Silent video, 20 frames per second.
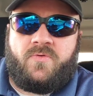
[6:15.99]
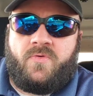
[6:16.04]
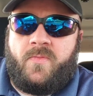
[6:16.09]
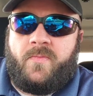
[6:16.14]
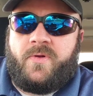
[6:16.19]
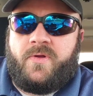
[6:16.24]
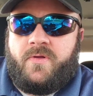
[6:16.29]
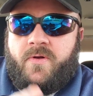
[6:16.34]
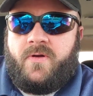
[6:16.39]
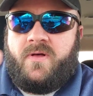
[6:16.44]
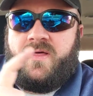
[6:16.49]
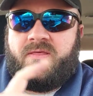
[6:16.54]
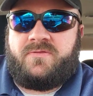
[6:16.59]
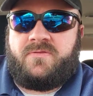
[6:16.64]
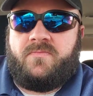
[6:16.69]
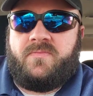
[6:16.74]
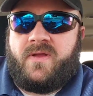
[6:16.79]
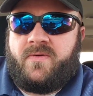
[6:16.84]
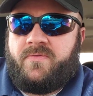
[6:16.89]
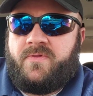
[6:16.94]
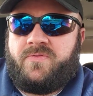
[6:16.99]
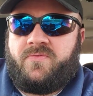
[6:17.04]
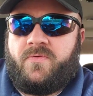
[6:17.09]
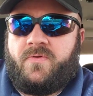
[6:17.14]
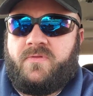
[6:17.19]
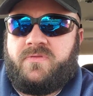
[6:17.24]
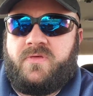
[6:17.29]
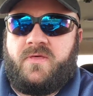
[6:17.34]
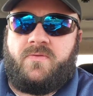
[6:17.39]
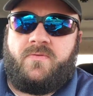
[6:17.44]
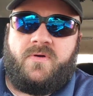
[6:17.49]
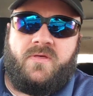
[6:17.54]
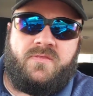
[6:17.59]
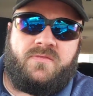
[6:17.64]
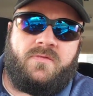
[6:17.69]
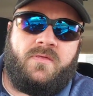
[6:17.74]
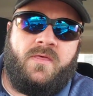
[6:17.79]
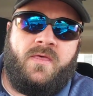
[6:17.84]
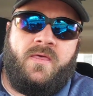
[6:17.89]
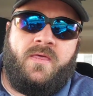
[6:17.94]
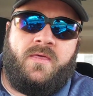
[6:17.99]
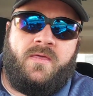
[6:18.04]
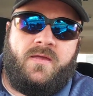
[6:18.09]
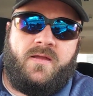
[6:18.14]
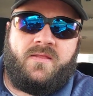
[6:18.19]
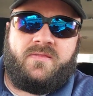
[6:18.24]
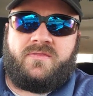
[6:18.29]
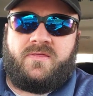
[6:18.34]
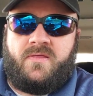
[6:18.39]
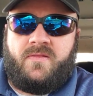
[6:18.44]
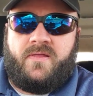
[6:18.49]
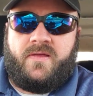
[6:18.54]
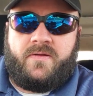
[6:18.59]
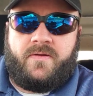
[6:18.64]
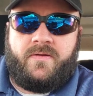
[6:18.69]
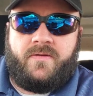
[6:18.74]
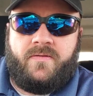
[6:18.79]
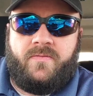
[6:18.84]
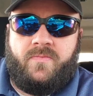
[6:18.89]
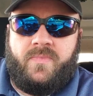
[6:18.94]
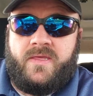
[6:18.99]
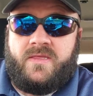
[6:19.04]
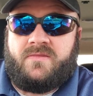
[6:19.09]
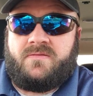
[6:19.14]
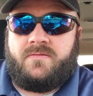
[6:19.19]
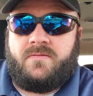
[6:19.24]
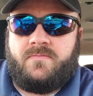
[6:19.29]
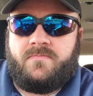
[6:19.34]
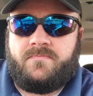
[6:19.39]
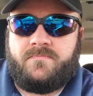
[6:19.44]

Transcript: Remember, you're awesome. Never let the world tell you otherwise. And I'll see you later. Peace.